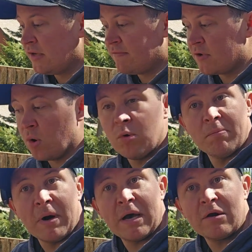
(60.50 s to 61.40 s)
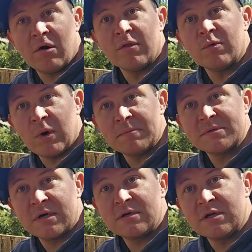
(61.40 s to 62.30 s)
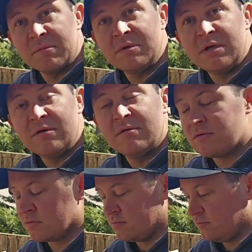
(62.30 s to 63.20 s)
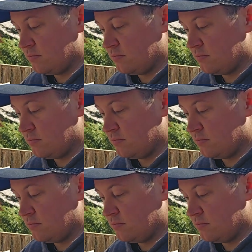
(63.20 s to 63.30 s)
if you go and buy it on the website WD or